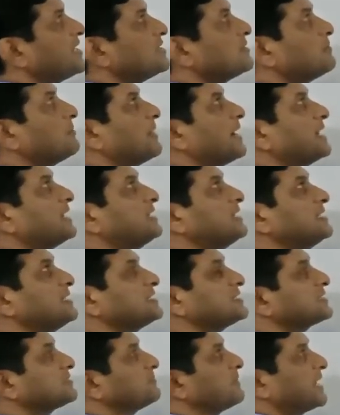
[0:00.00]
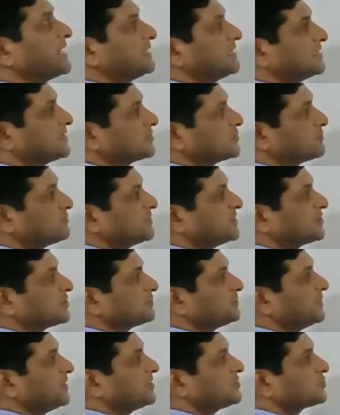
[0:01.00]
minus minus means
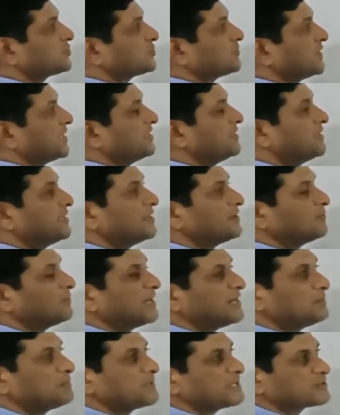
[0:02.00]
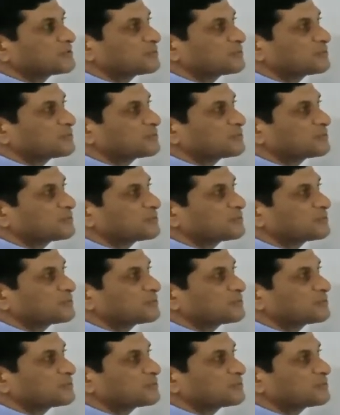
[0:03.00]
plus 1. 1 plus